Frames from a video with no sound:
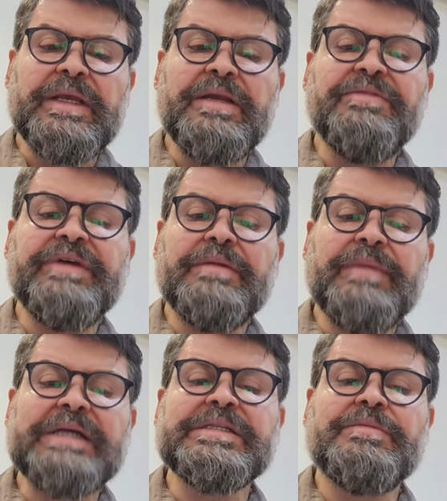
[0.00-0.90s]
11,
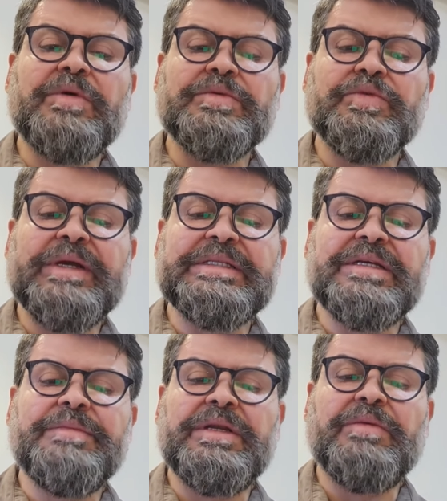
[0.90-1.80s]
maximum
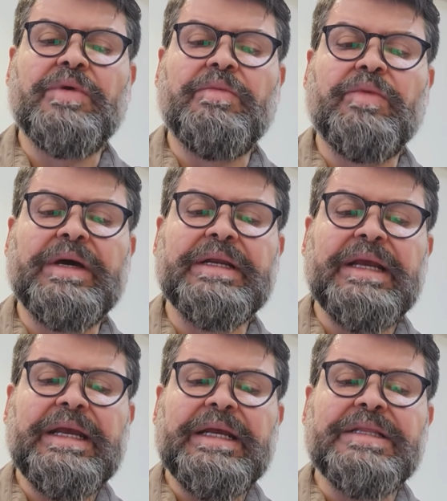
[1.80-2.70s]
20, minimum 1
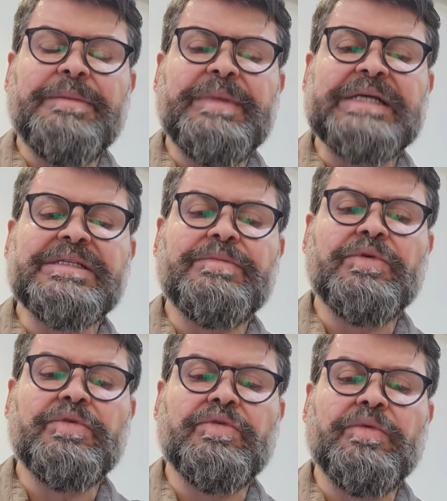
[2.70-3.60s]
in the placebo
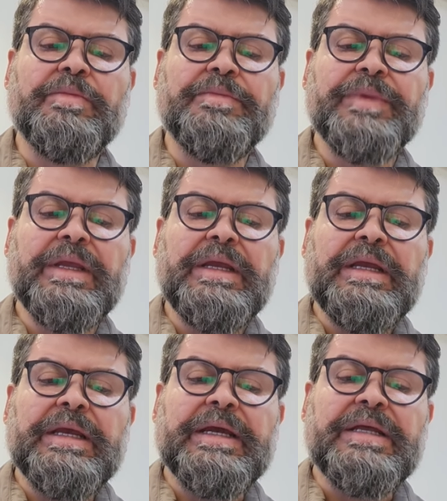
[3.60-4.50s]
group.
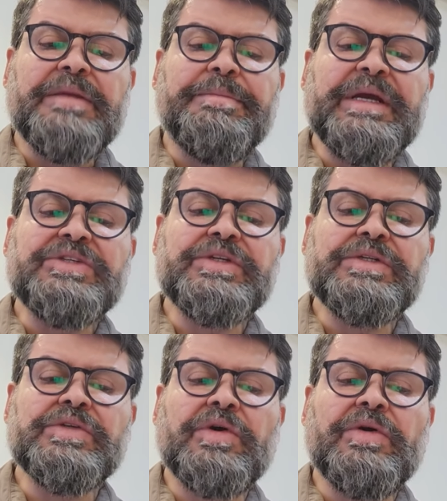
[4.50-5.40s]
The
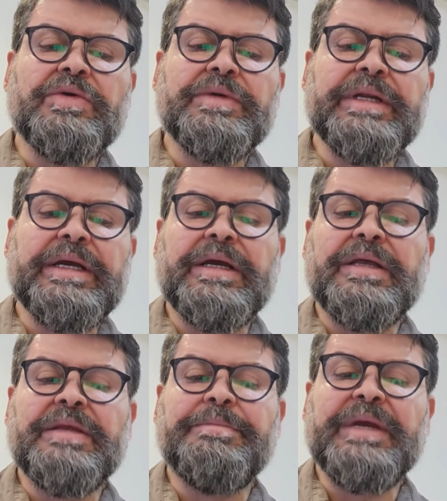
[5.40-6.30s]
patients on
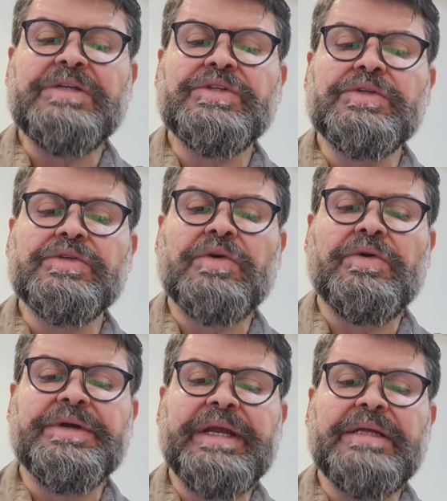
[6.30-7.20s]

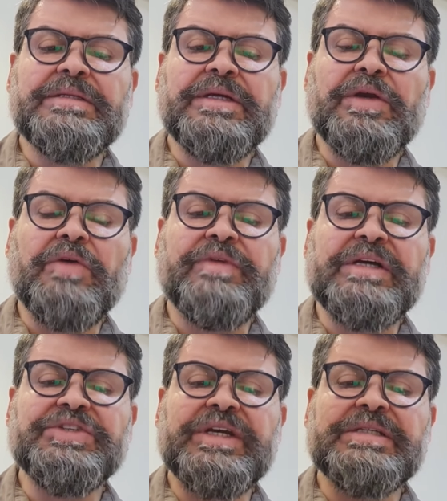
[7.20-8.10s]
rating of
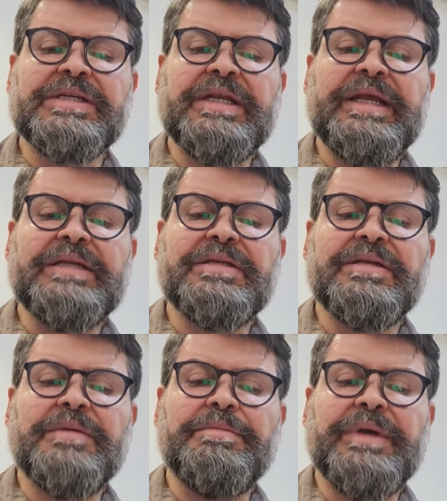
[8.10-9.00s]
HS-related
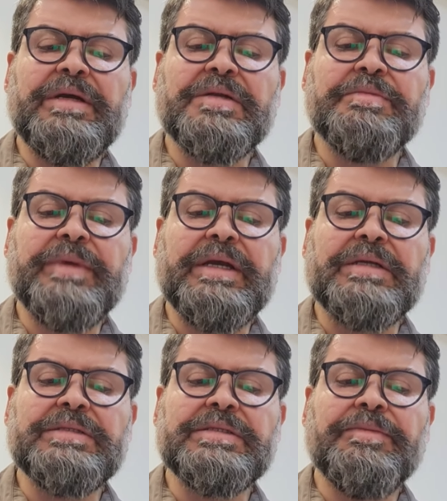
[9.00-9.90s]

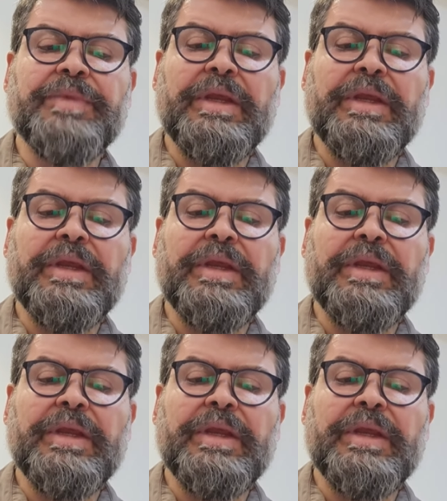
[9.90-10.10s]
impairments